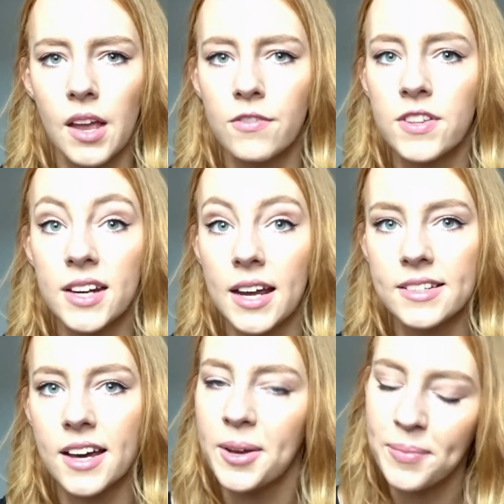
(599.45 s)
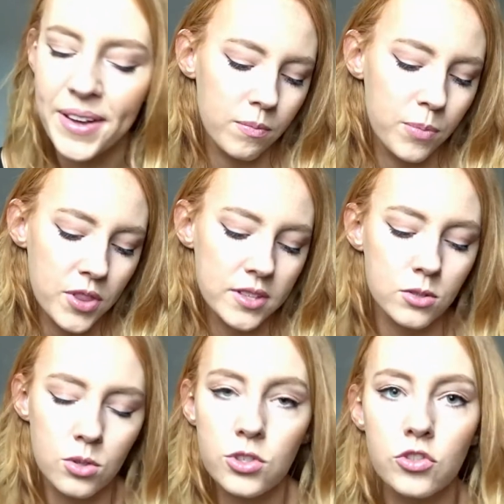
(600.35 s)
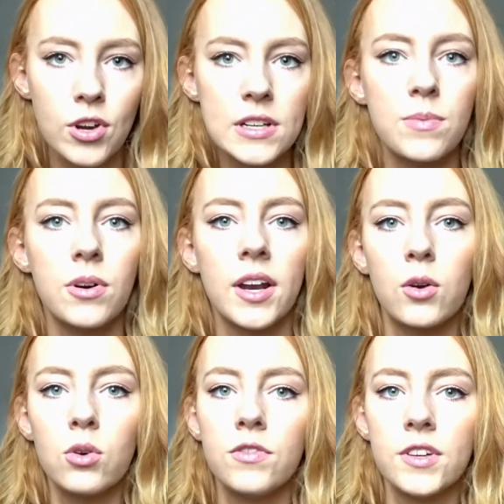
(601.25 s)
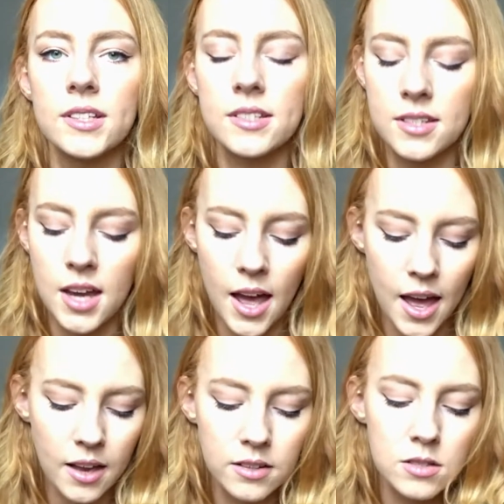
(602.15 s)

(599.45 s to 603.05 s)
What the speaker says: for the night time. But this is also great to put like over your tan to